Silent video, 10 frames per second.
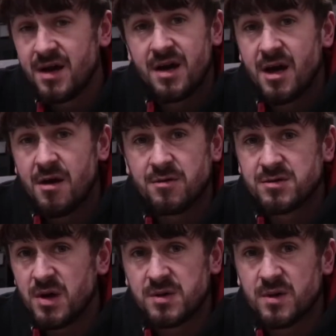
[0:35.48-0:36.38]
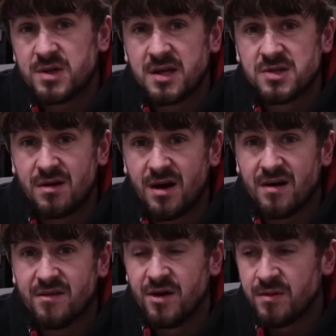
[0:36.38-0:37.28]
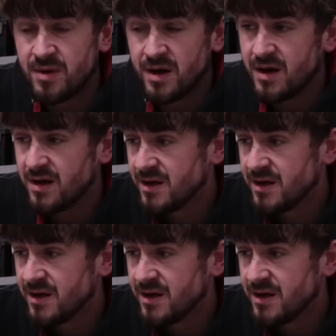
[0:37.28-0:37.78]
it will mostly change your life. But